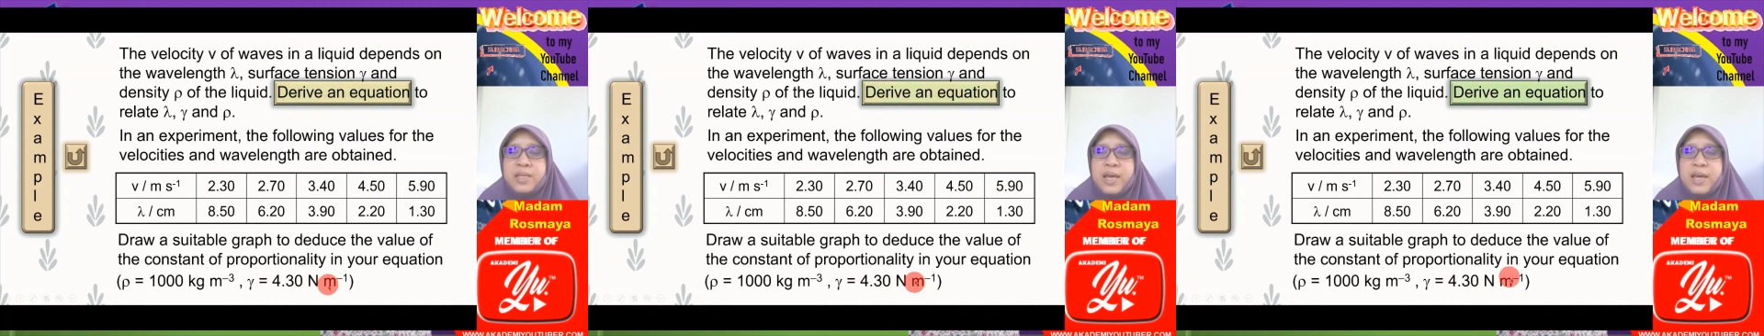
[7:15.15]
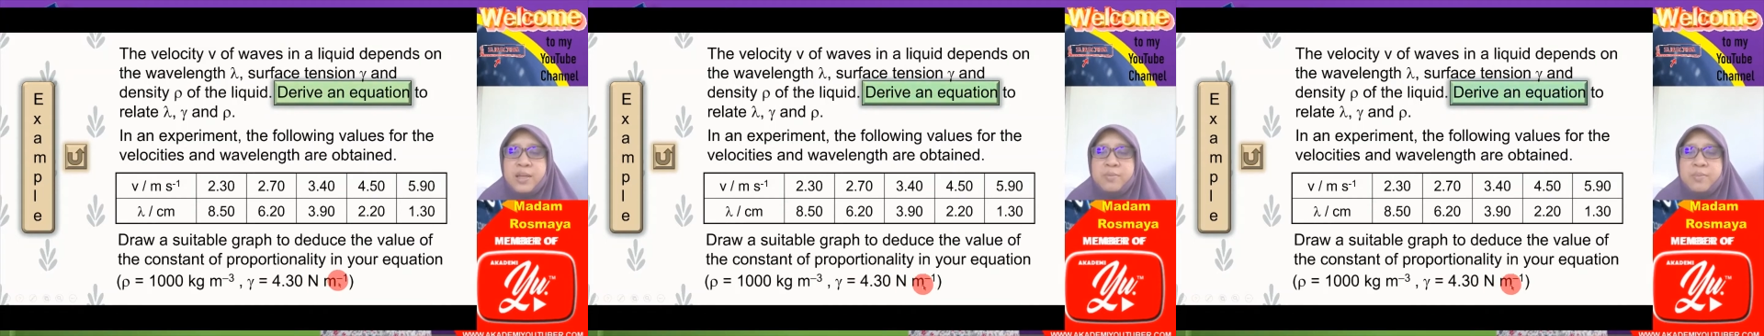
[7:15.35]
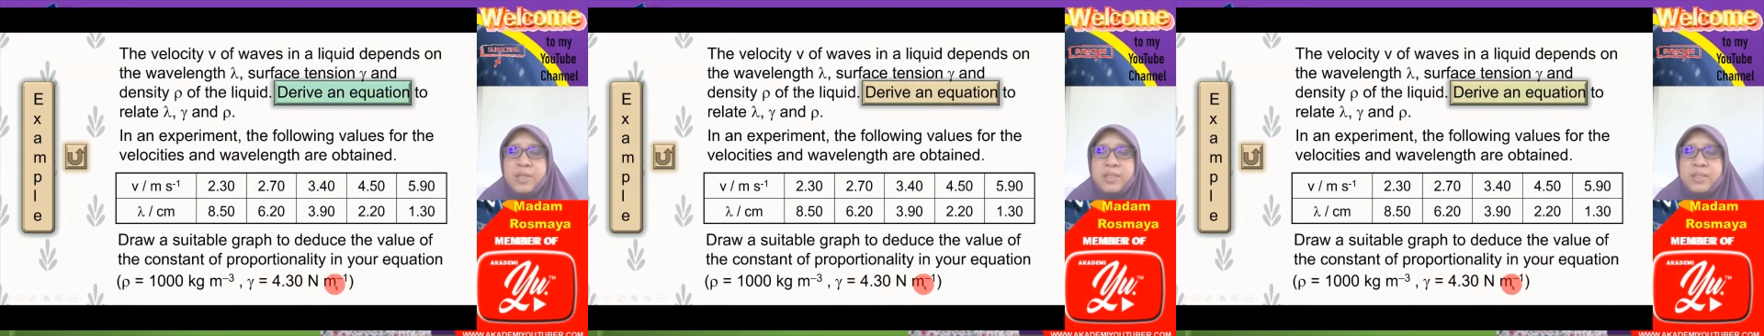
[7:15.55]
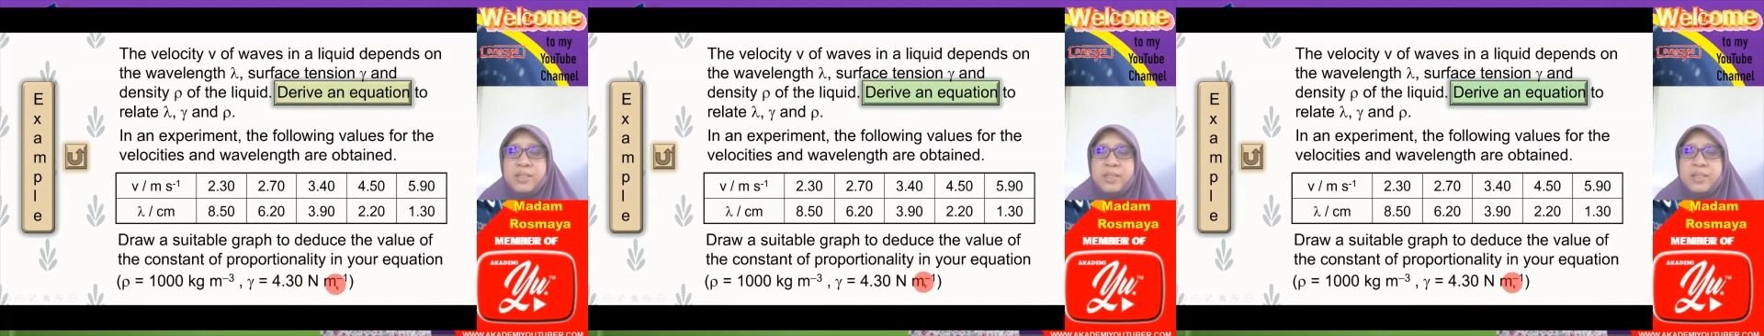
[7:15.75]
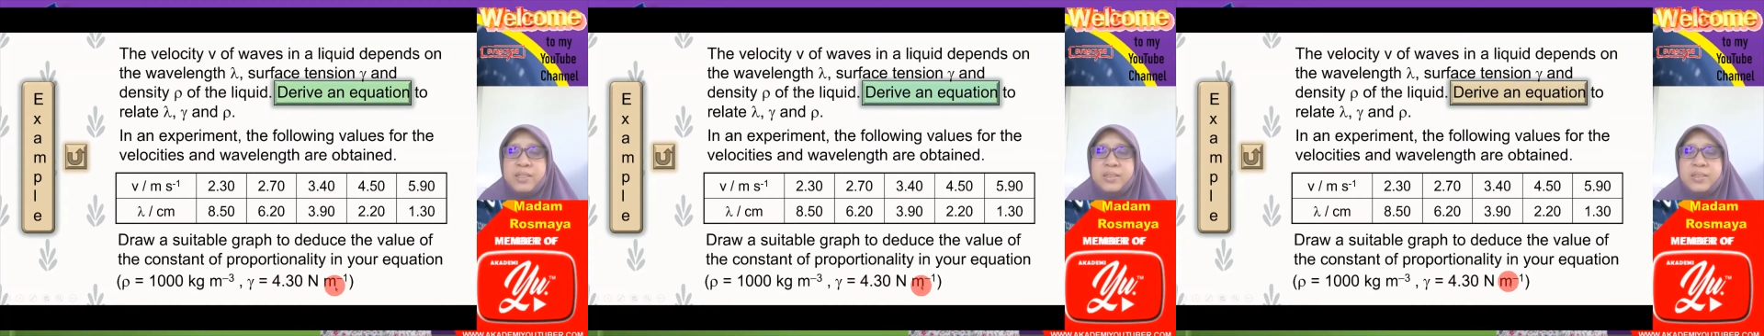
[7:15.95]
and meter
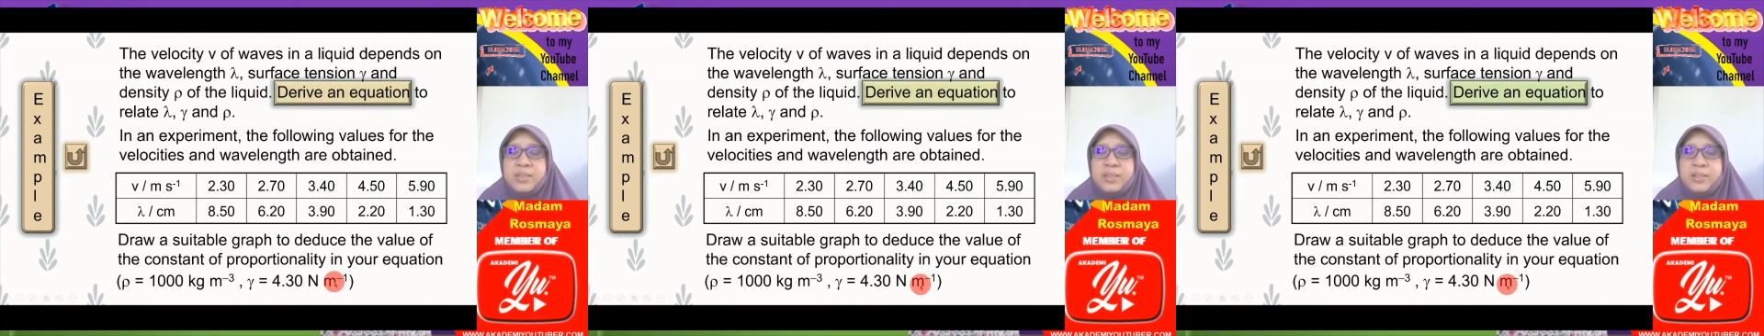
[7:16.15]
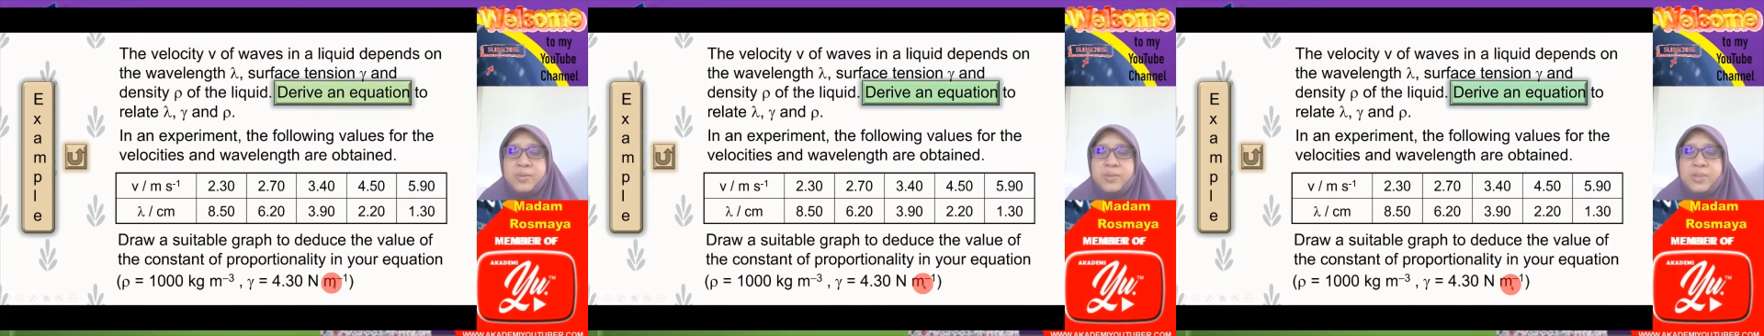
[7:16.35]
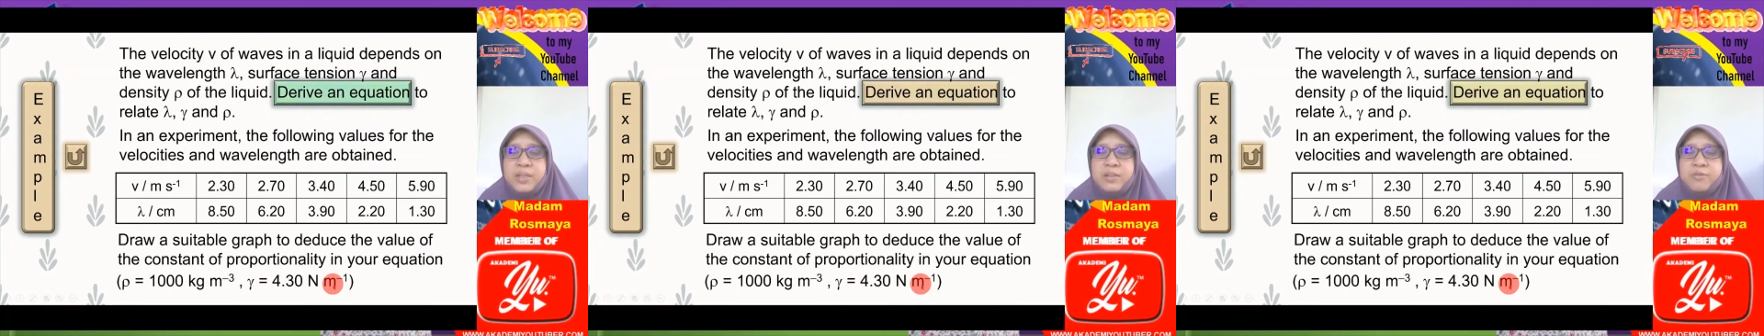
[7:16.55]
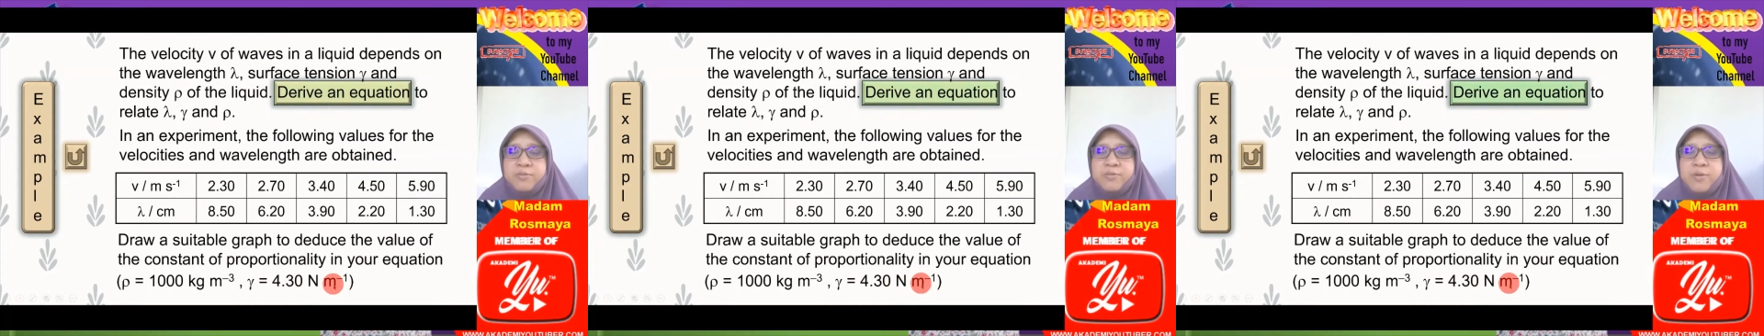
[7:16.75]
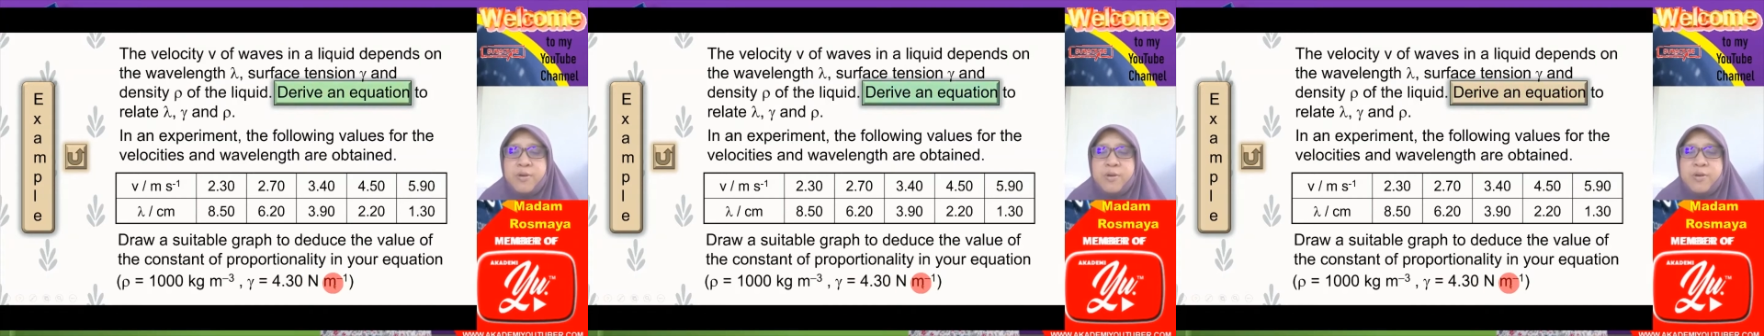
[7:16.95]
is the unit
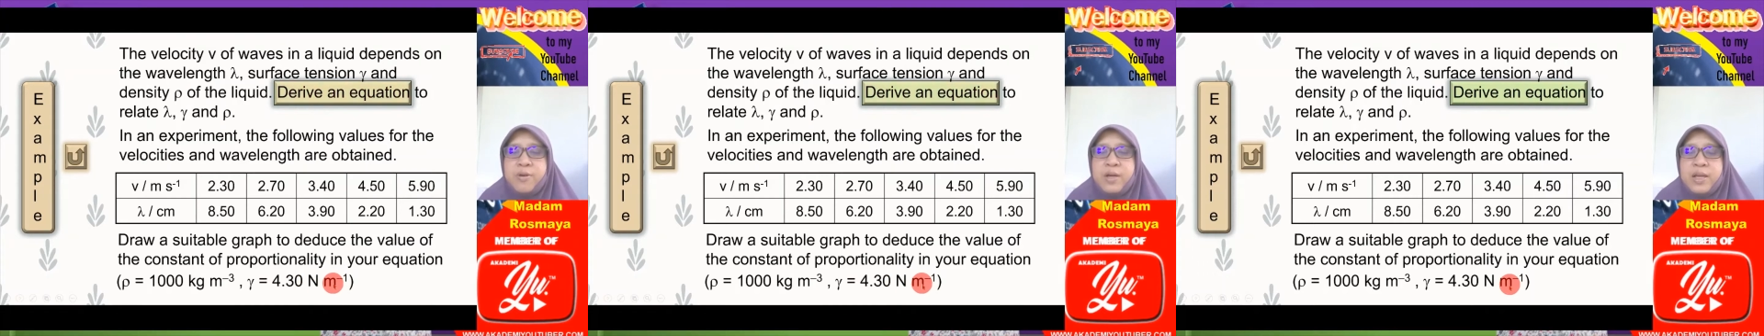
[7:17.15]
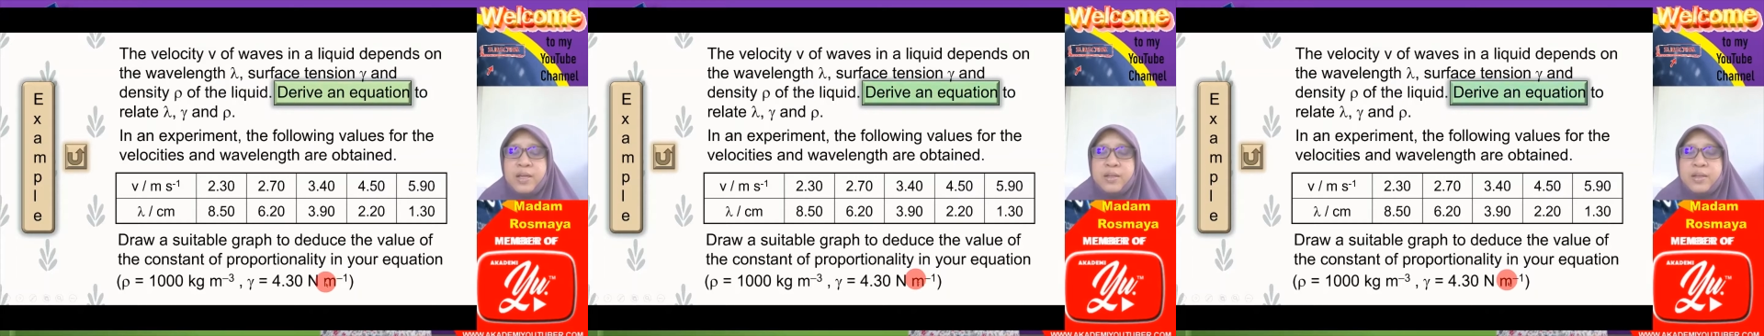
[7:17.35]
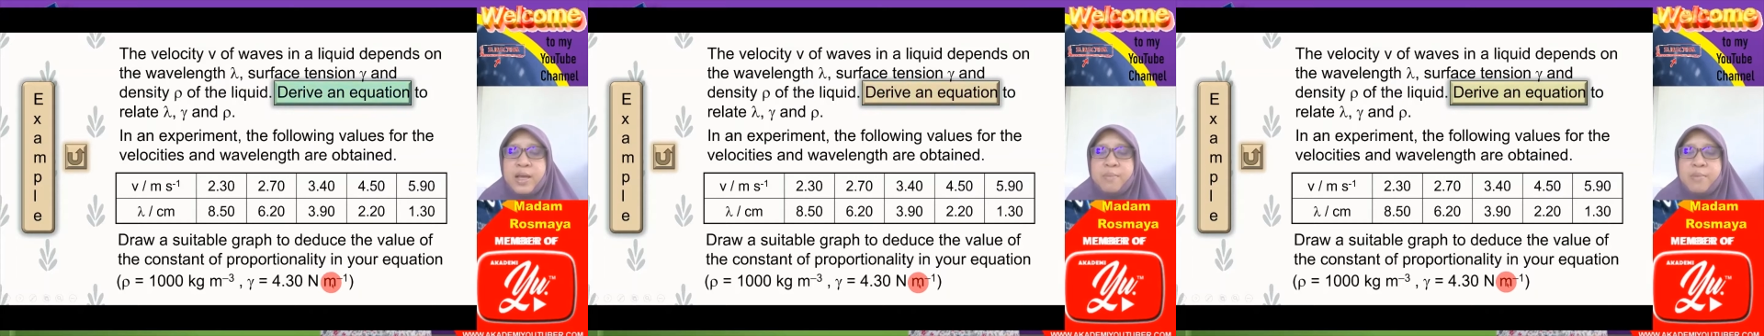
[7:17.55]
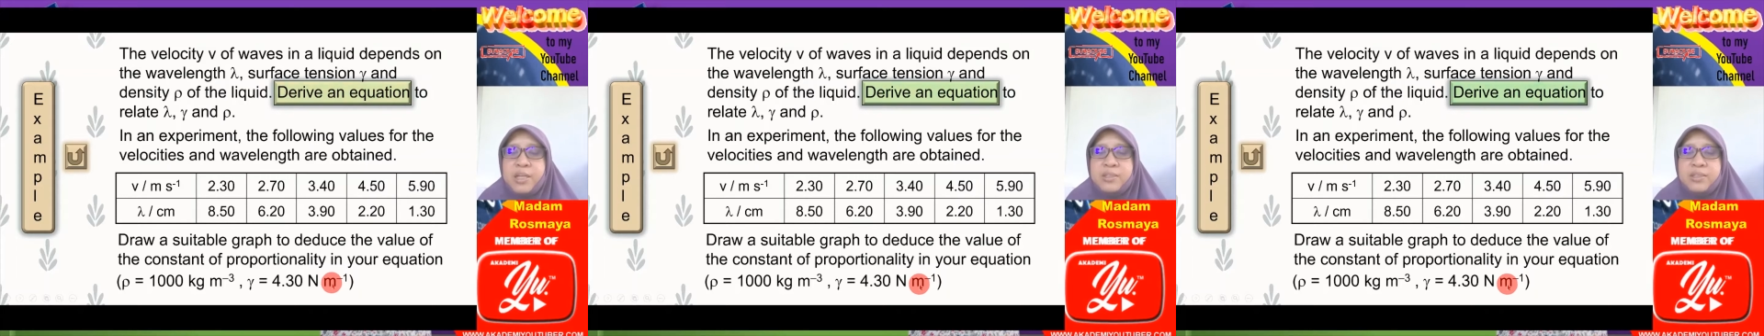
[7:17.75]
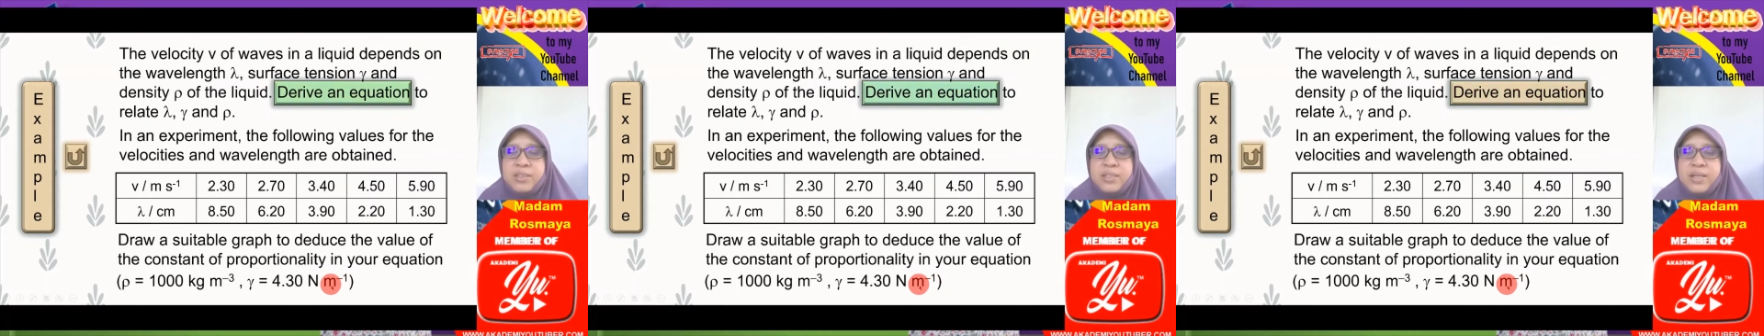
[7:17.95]
for
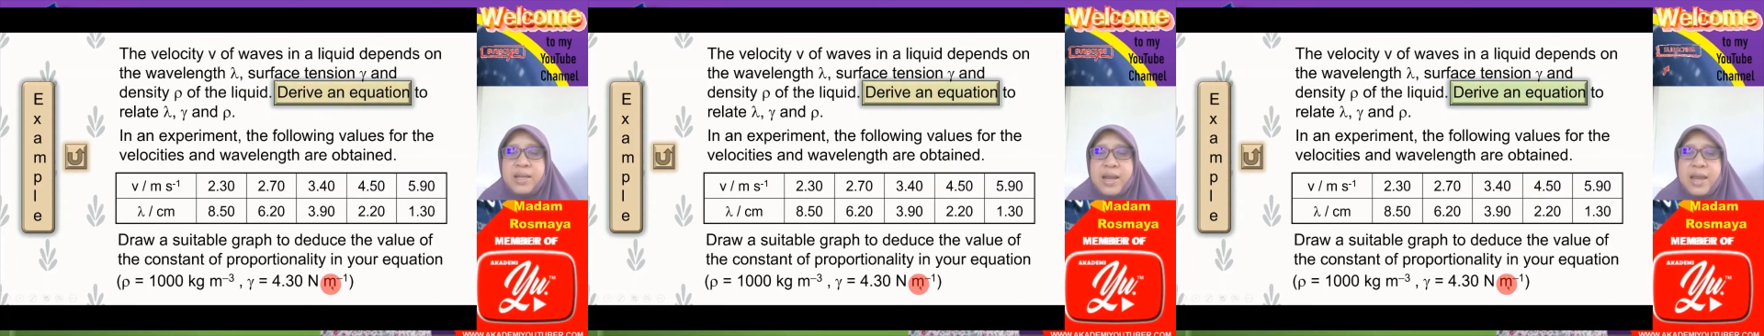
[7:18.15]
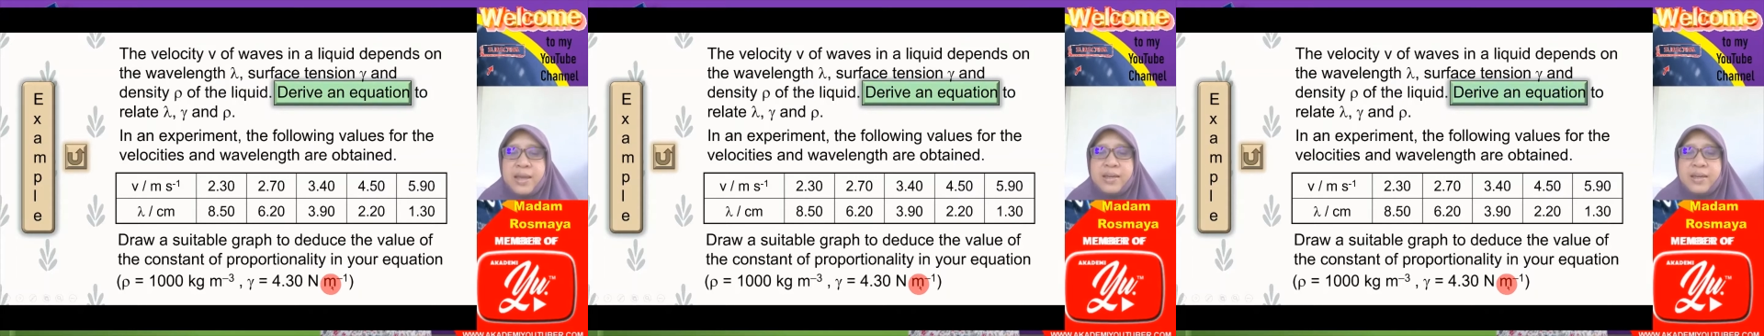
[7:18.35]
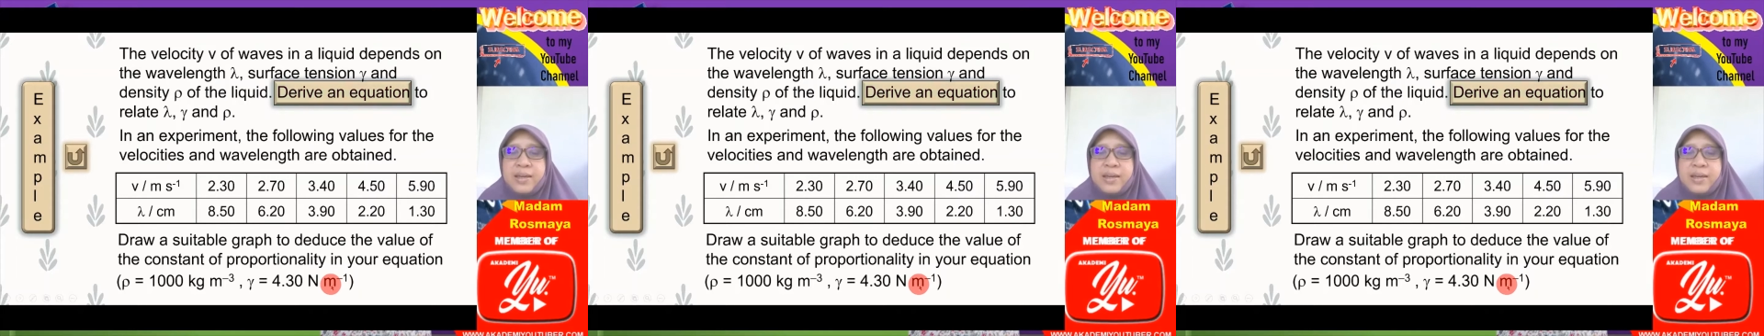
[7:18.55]
dimension length.